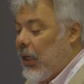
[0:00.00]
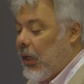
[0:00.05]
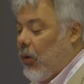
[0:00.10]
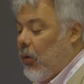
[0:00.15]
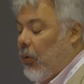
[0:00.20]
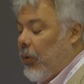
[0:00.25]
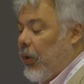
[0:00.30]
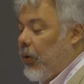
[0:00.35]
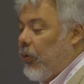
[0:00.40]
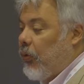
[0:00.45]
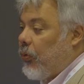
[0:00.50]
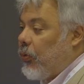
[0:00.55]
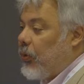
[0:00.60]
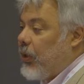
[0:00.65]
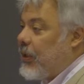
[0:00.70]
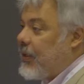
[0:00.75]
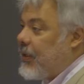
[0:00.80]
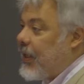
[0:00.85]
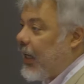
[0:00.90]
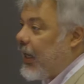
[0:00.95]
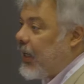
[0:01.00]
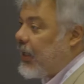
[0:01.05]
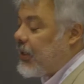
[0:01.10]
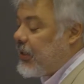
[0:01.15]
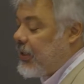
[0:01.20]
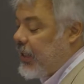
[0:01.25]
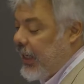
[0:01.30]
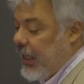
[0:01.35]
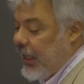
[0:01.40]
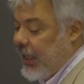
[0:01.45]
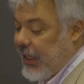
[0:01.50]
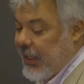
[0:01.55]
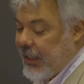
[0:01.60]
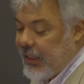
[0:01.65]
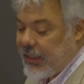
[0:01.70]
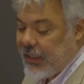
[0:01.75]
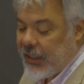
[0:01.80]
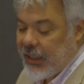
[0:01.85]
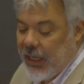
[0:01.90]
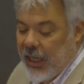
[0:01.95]
going through the second
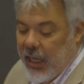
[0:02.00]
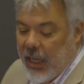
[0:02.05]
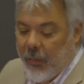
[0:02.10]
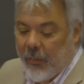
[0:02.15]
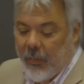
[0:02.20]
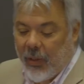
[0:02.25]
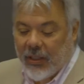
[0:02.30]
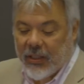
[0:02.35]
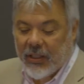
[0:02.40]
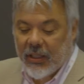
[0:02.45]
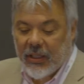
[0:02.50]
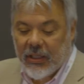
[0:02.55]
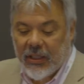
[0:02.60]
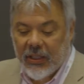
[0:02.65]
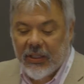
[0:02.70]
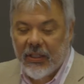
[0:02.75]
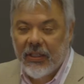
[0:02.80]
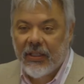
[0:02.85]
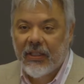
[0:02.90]
decade, but this